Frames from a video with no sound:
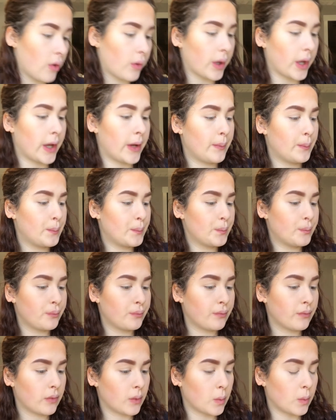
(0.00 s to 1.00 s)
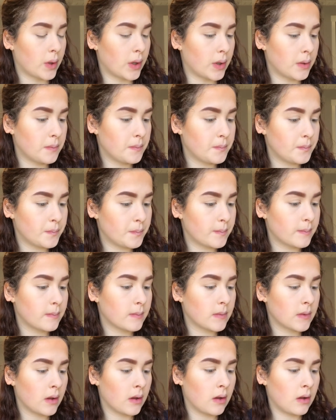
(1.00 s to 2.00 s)
Okay, well,
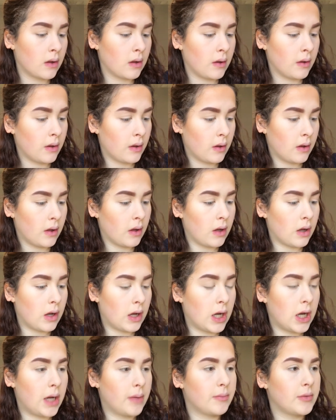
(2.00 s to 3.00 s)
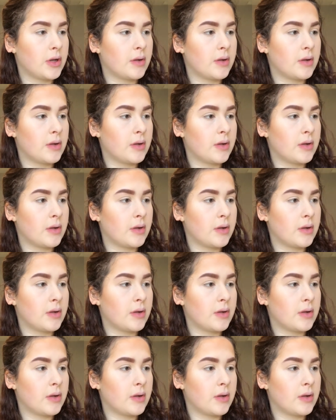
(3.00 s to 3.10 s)
I'm